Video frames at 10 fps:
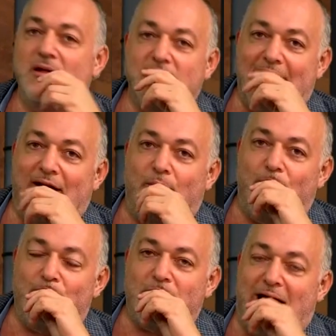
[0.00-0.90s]
Now,
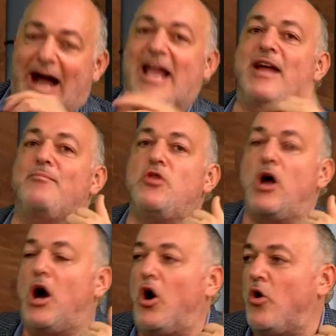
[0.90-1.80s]
I am
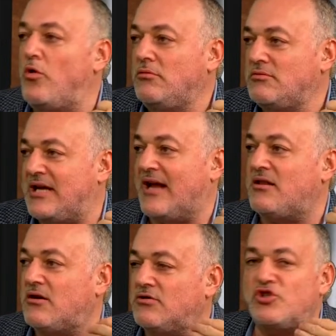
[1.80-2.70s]
no
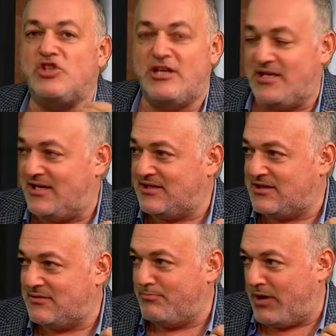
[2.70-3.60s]
technical
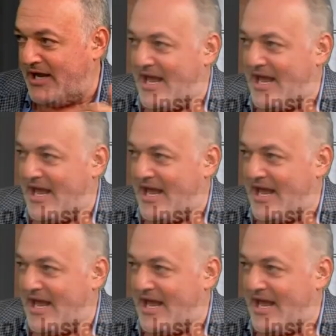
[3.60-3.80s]
genius by